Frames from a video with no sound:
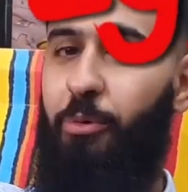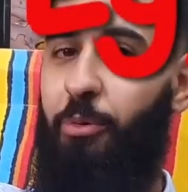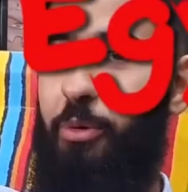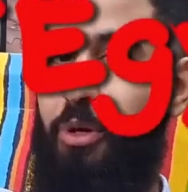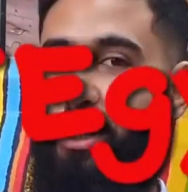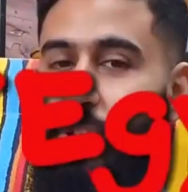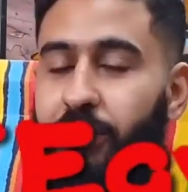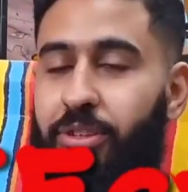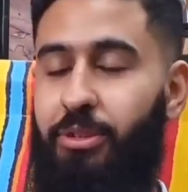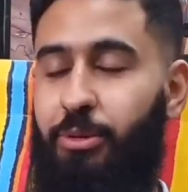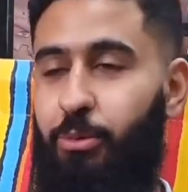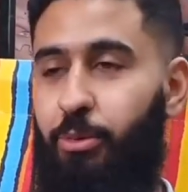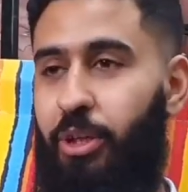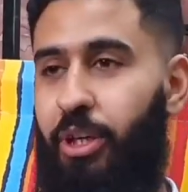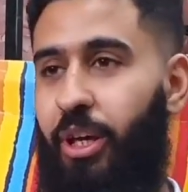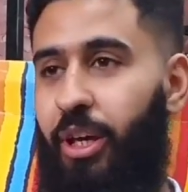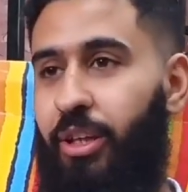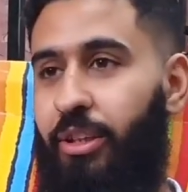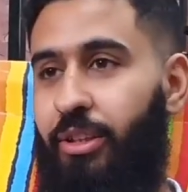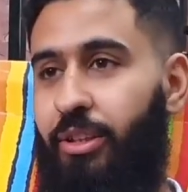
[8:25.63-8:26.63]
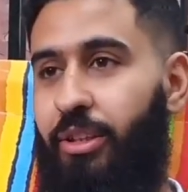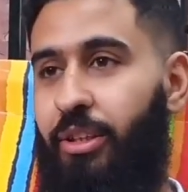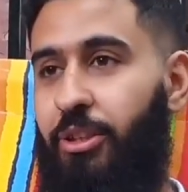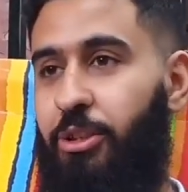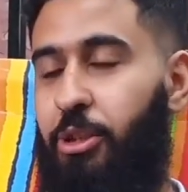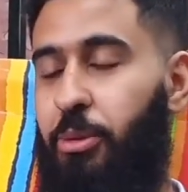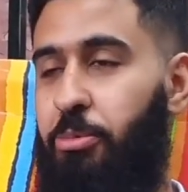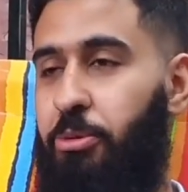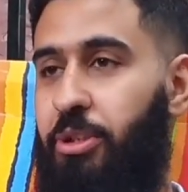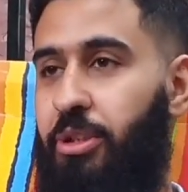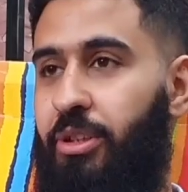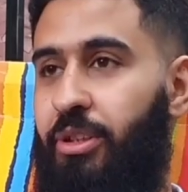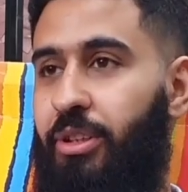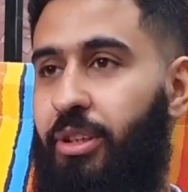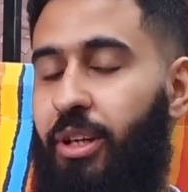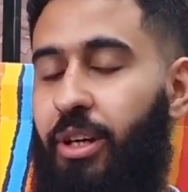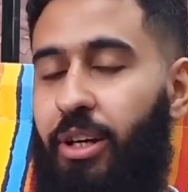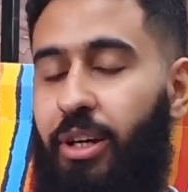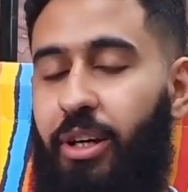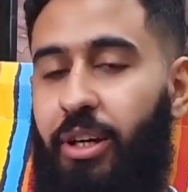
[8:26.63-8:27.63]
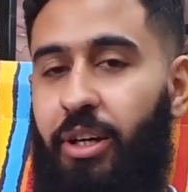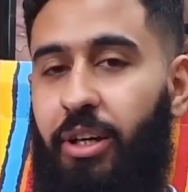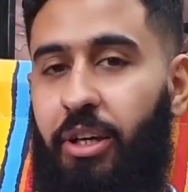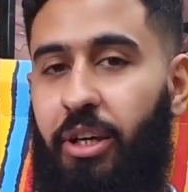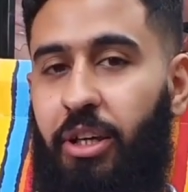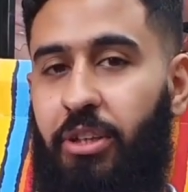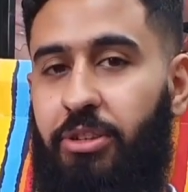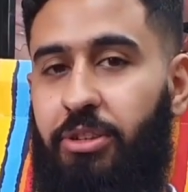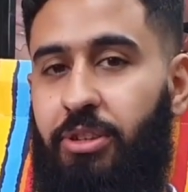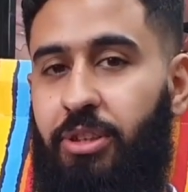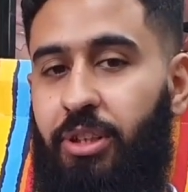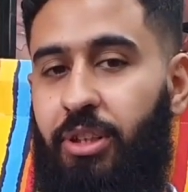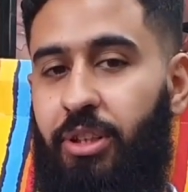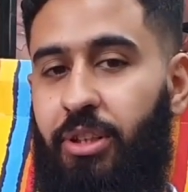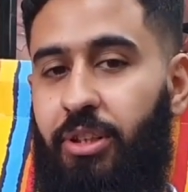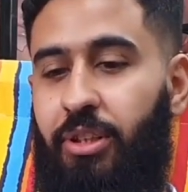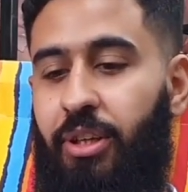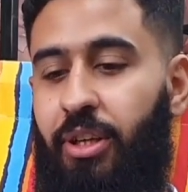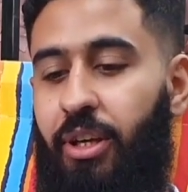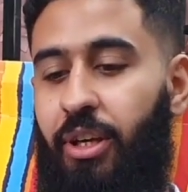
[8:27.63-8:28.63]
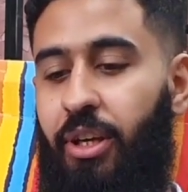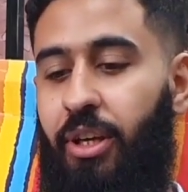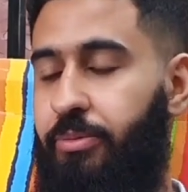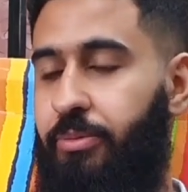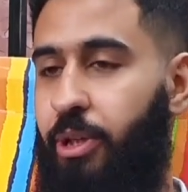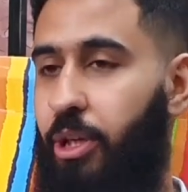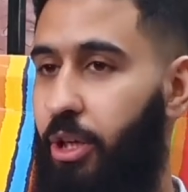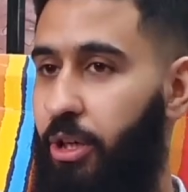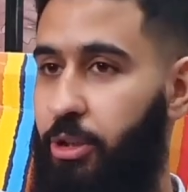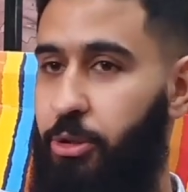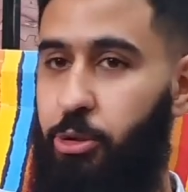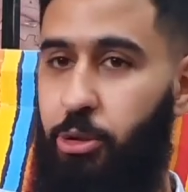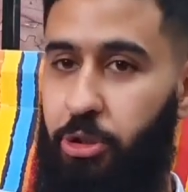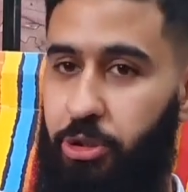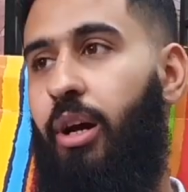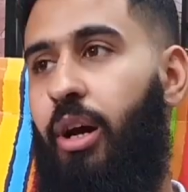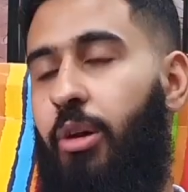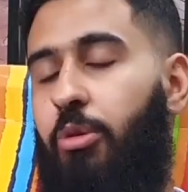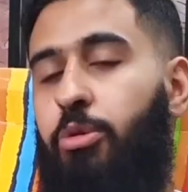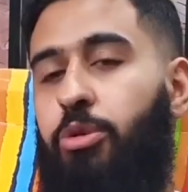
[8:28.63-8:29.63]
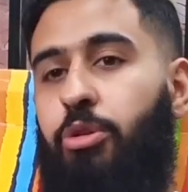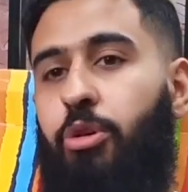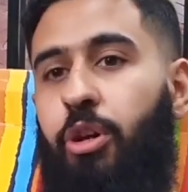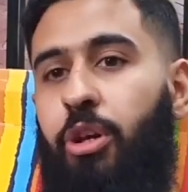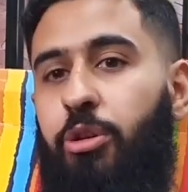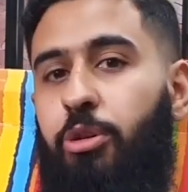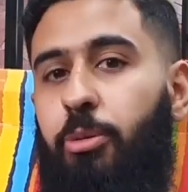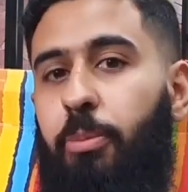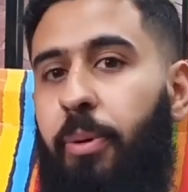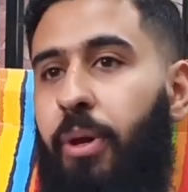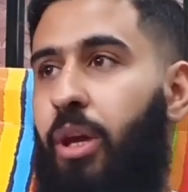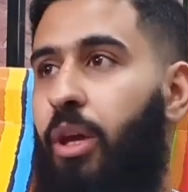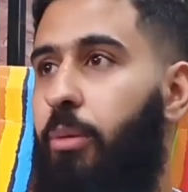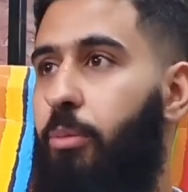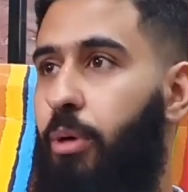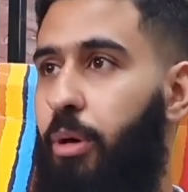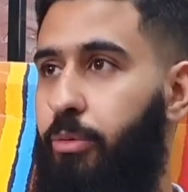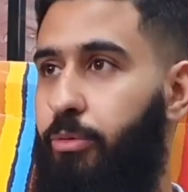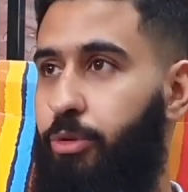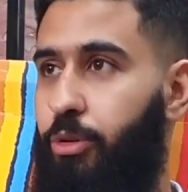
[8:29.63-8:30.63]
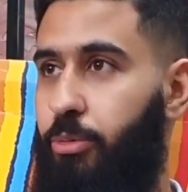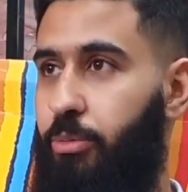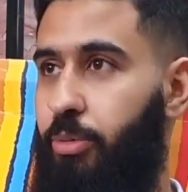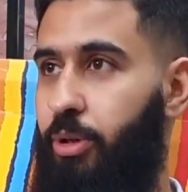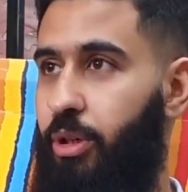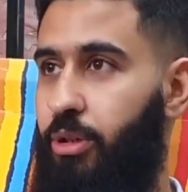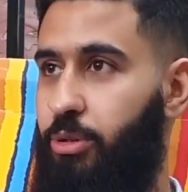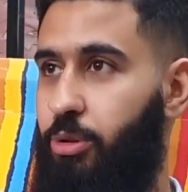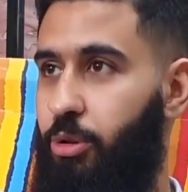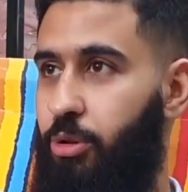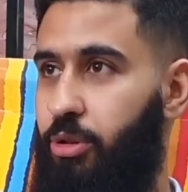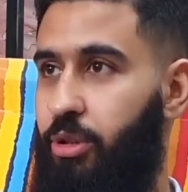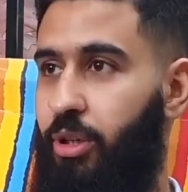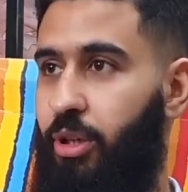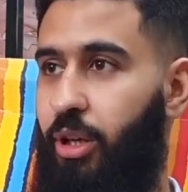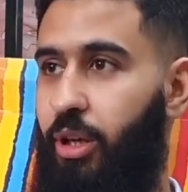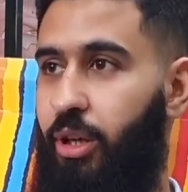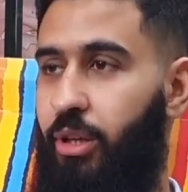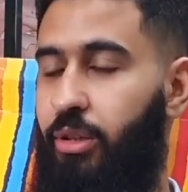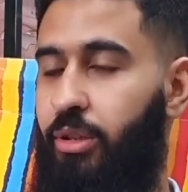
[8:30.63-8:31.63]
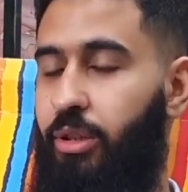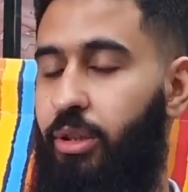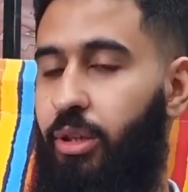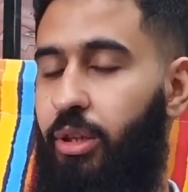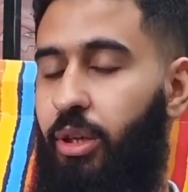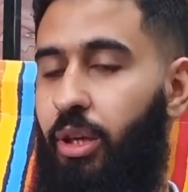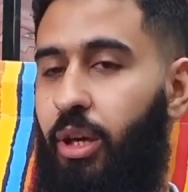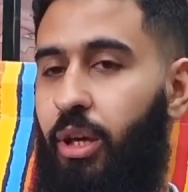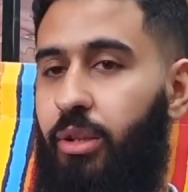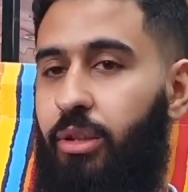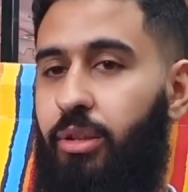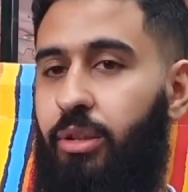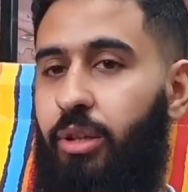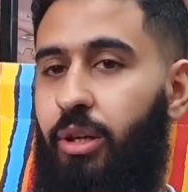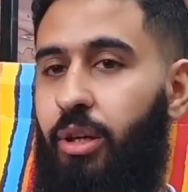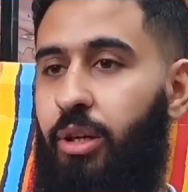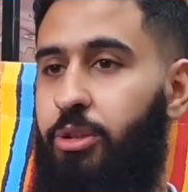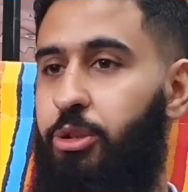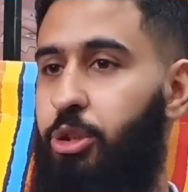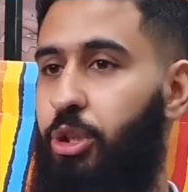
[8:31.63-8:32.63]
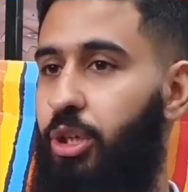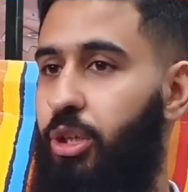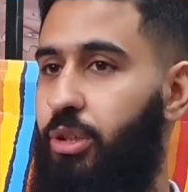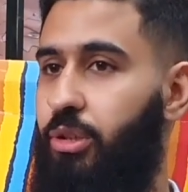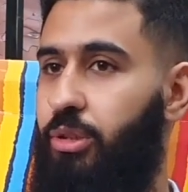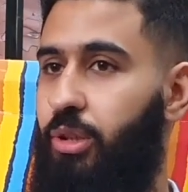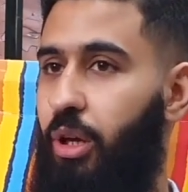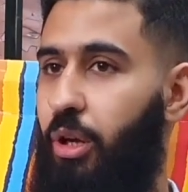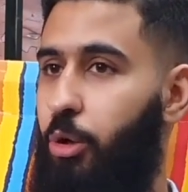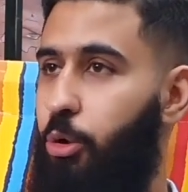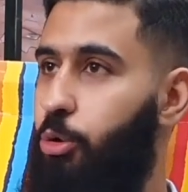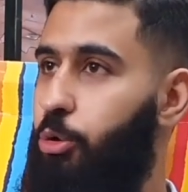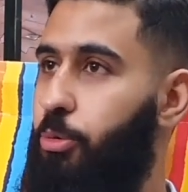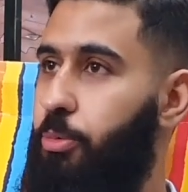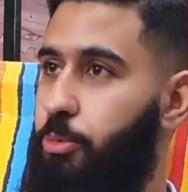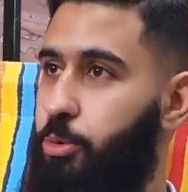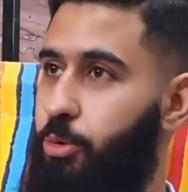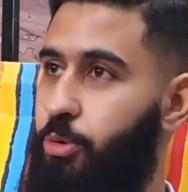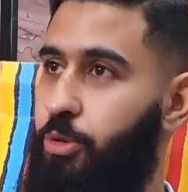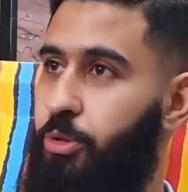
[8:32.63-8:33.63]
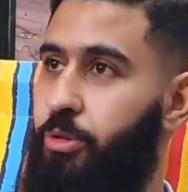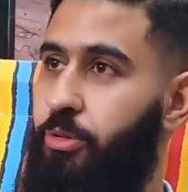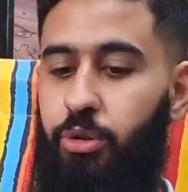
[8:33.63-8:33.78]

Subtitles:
Once we had Egyptian guest here in Georgia. I was going to pick him up from his hotel, and he had shared group tour.